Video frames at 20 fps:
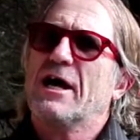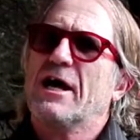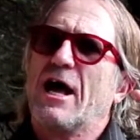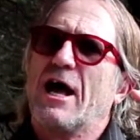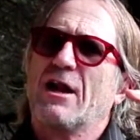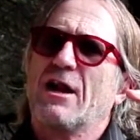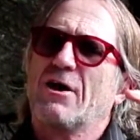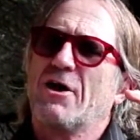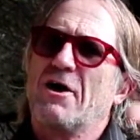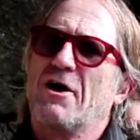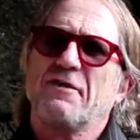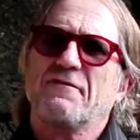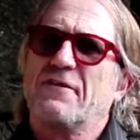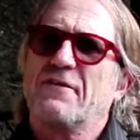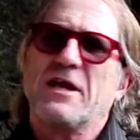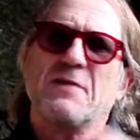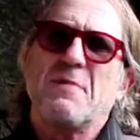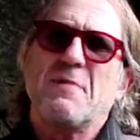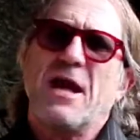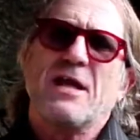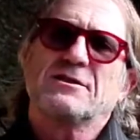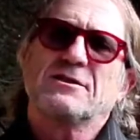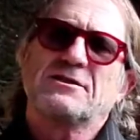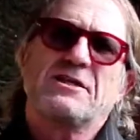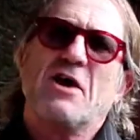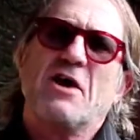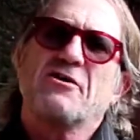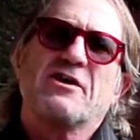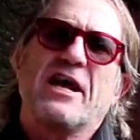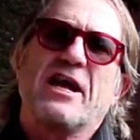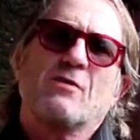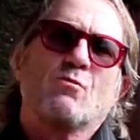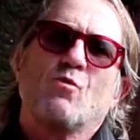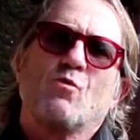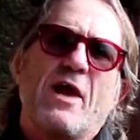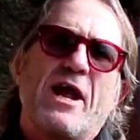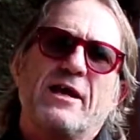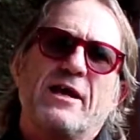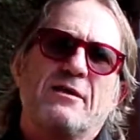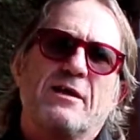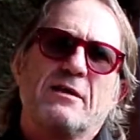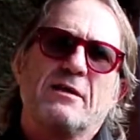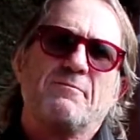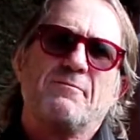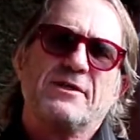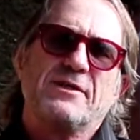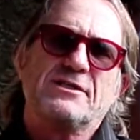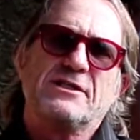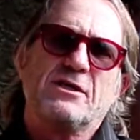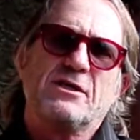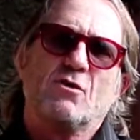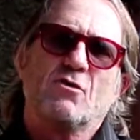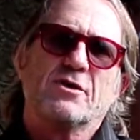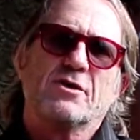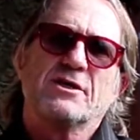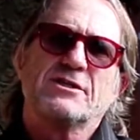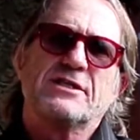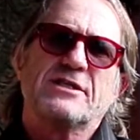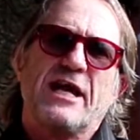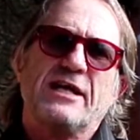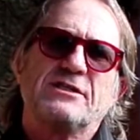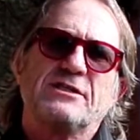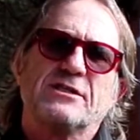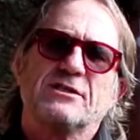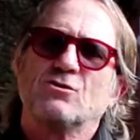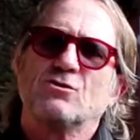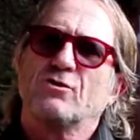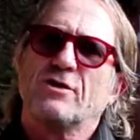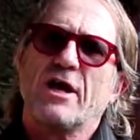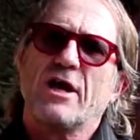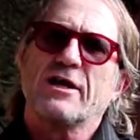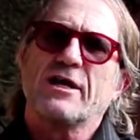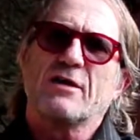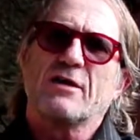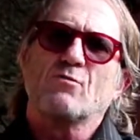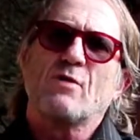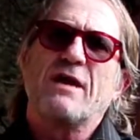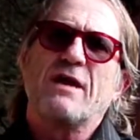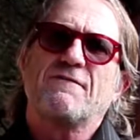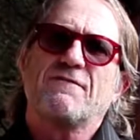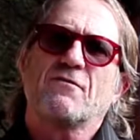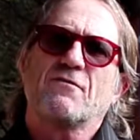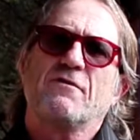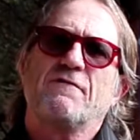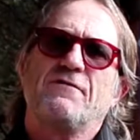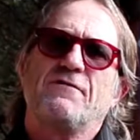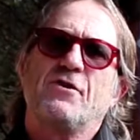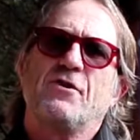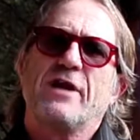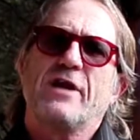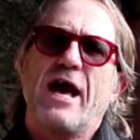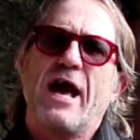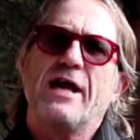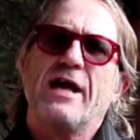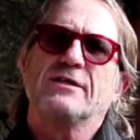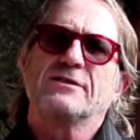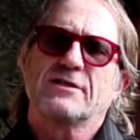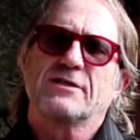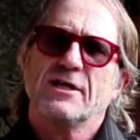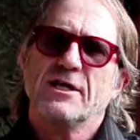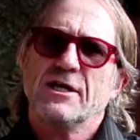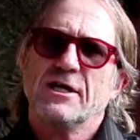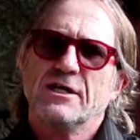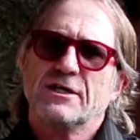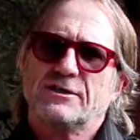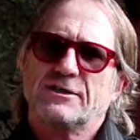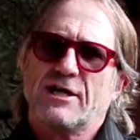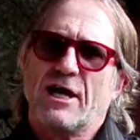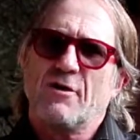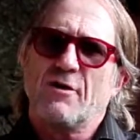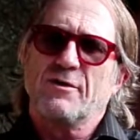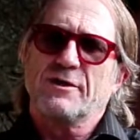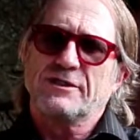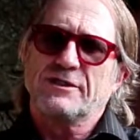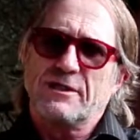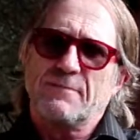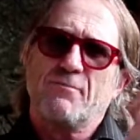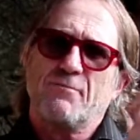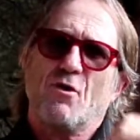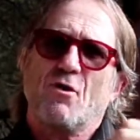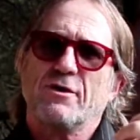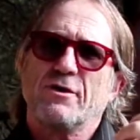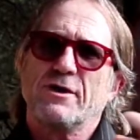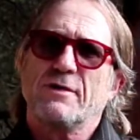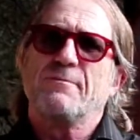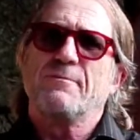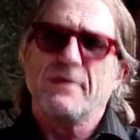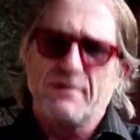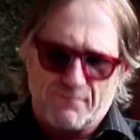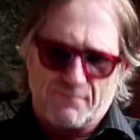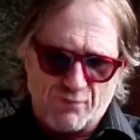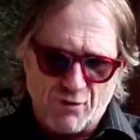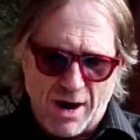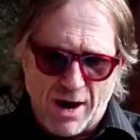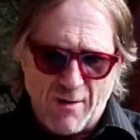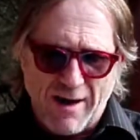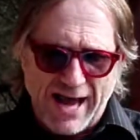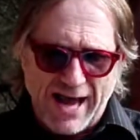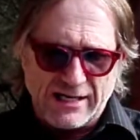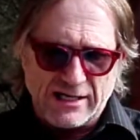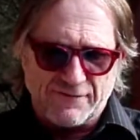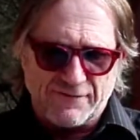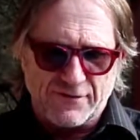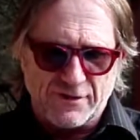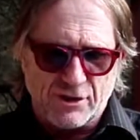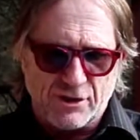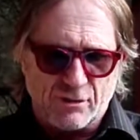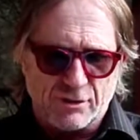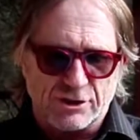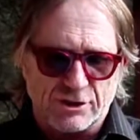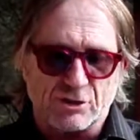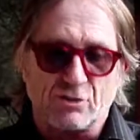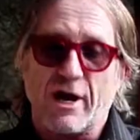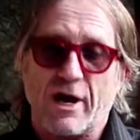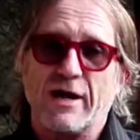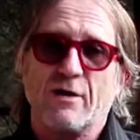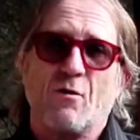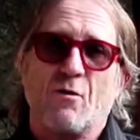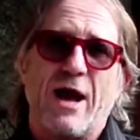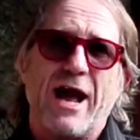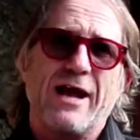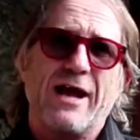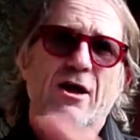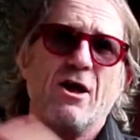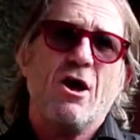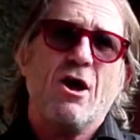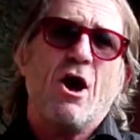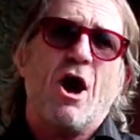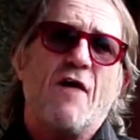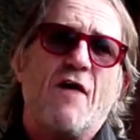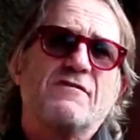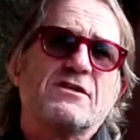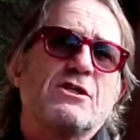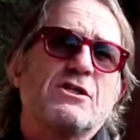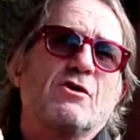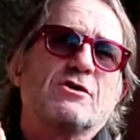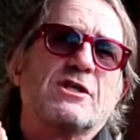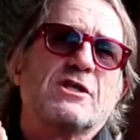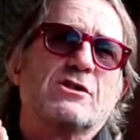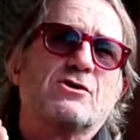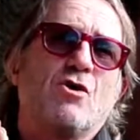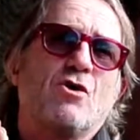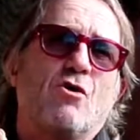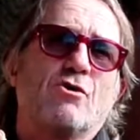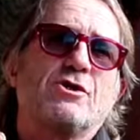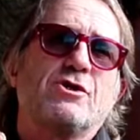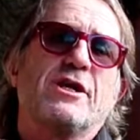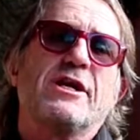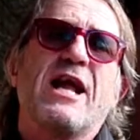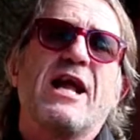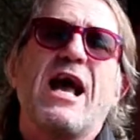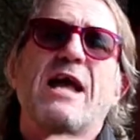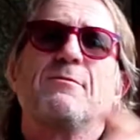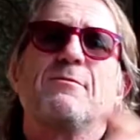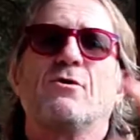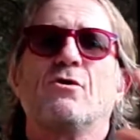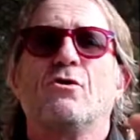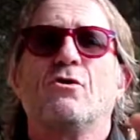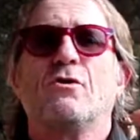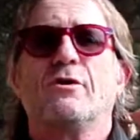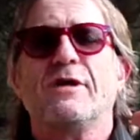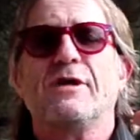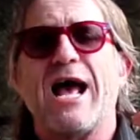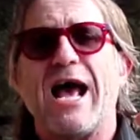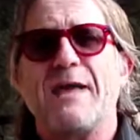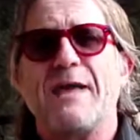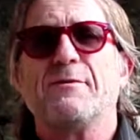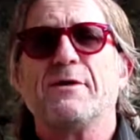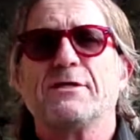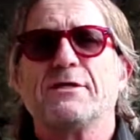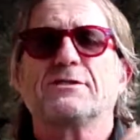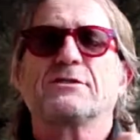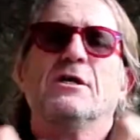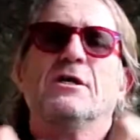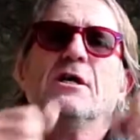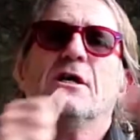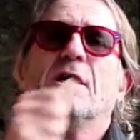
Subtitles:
A lot of emails don't get read at busy organisations or don't get read for a few days. So it's important to be proactive and do it straight away. Obviously also talk to your neighbours,